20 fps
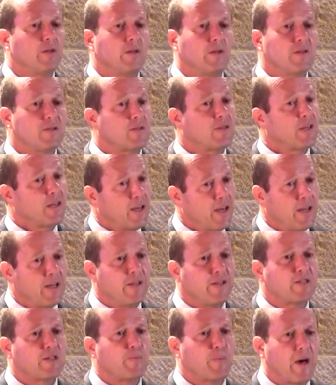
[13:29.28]
This is again
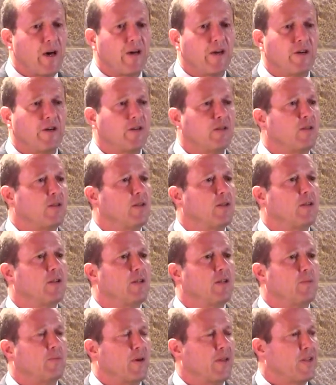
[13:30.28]
inspired
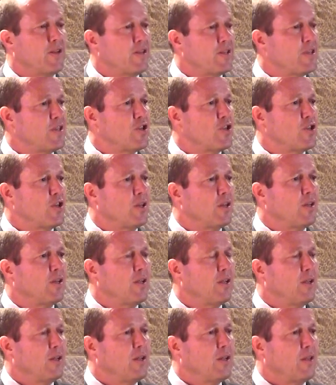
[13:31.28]
by the
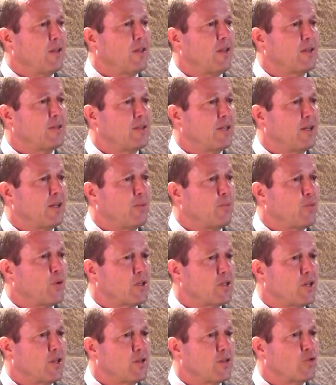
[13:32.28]
decision that
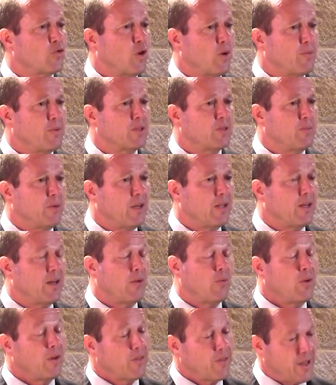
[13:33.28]
President Trump has made.
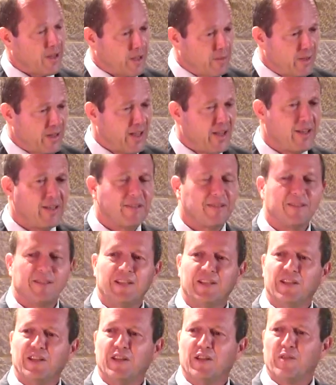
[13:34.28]
I want to thank him again
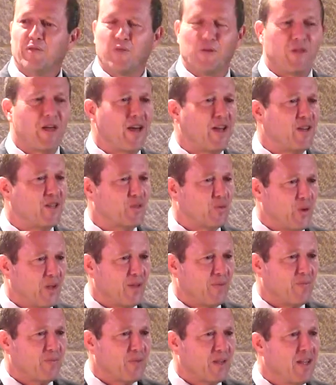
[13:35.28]
for that as
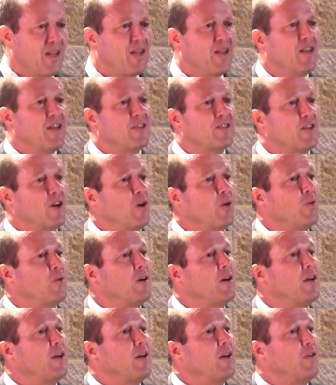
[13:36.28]
well.
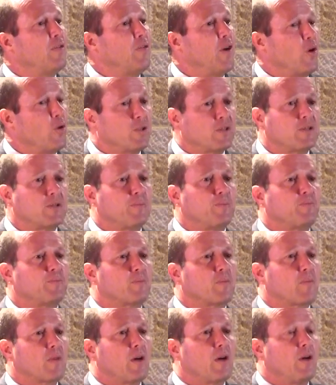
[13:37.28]
So, folks,
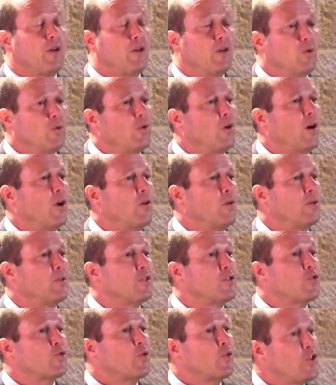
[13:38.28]
you are
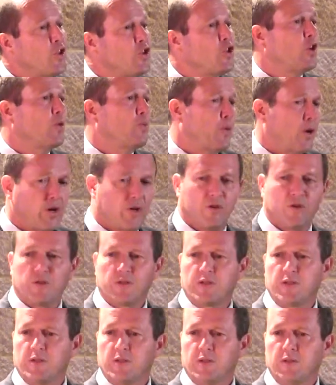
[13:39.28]
strategic
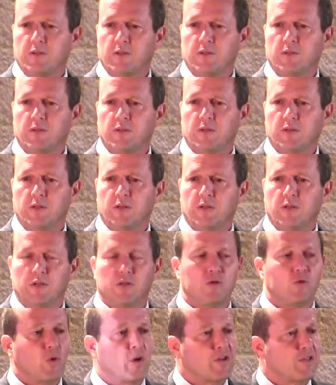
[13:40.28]
partners
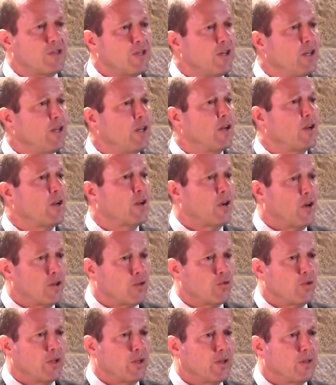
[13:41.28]
to our city and our
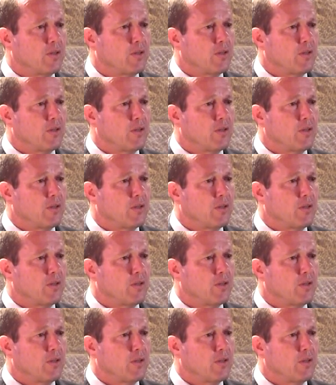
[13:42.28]
country.